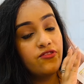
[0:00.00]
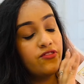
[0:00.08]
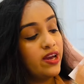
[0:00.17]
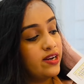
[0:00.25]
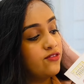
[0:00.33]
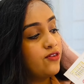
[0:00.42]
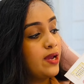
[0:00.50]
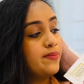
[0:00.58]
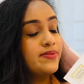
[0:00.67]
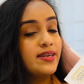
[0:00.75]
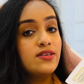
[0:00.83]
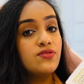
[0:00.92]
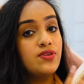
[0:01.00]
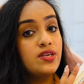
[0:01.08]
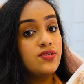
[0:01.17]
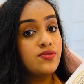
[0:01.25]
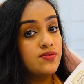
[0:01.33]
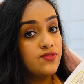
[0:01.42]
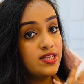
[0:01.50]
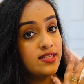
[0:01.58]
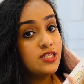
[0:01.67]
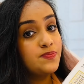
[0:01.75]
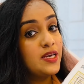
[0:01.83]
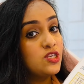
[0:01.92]
very vibrant when you when
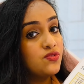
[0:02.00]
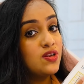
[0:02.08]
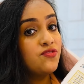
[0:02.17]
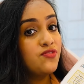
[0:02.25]
this page will